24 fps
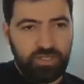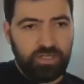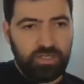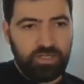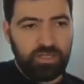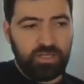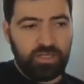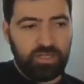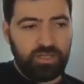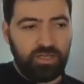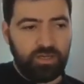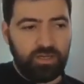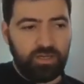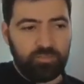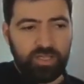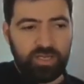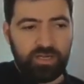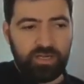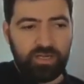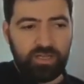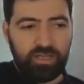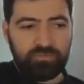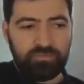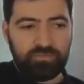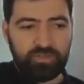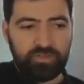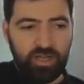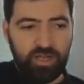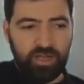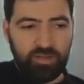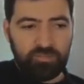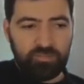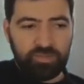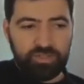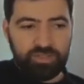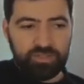and left the
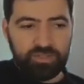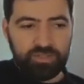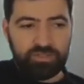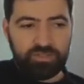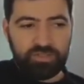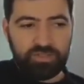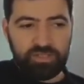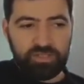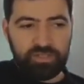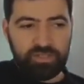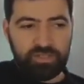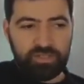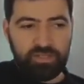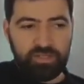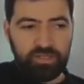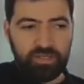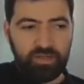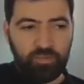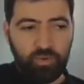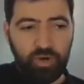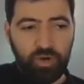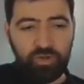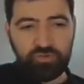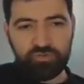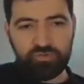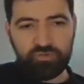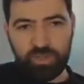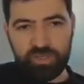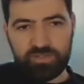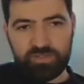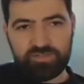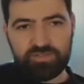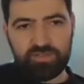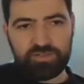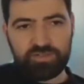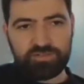army around
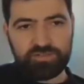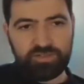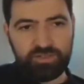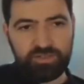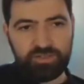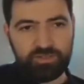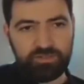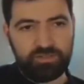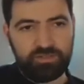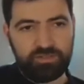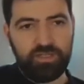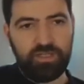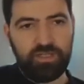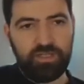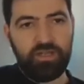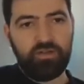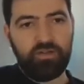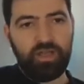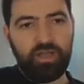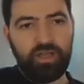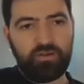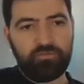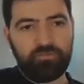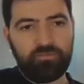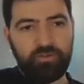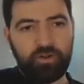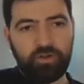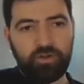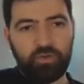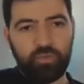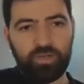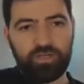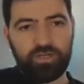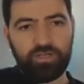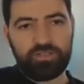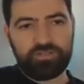2016, and very
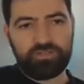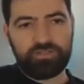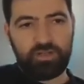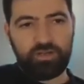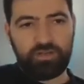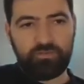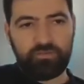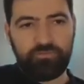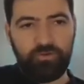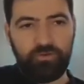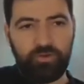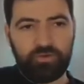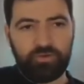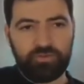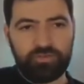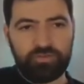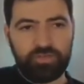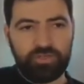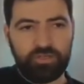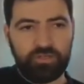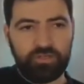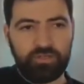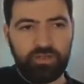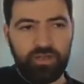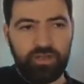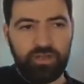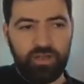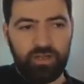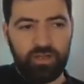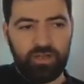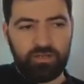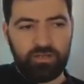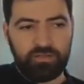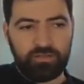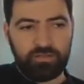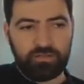quickly started focusing
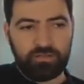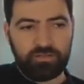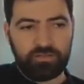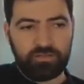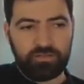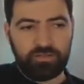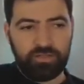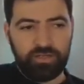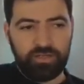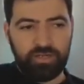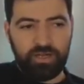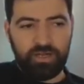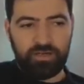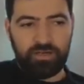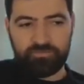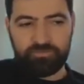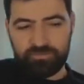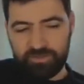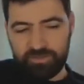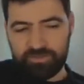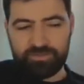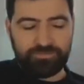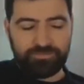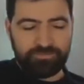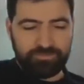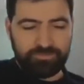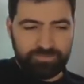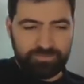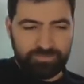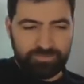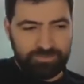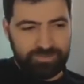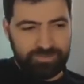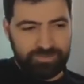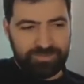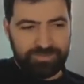on kind of the
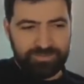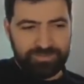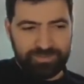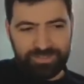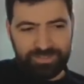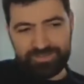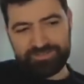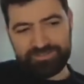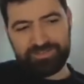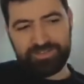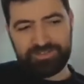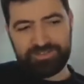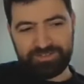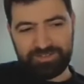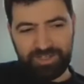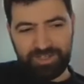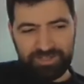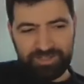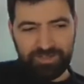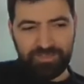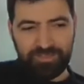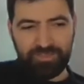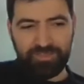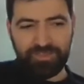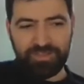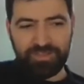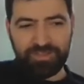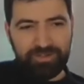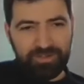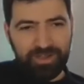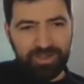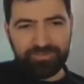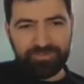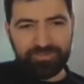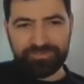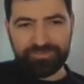next exciting
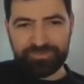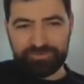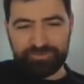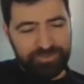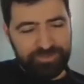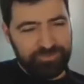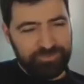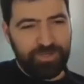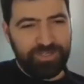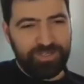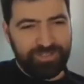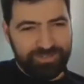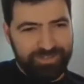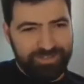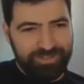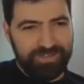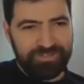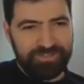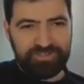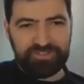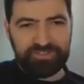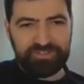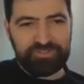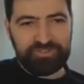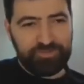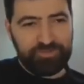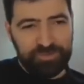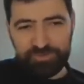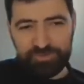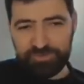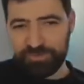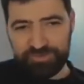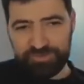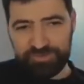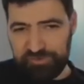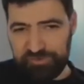thing after Israeli intelligence, which
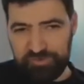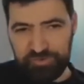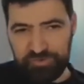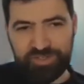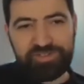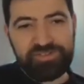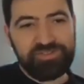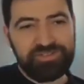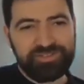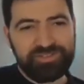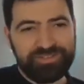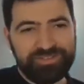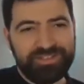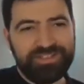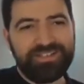was insurance.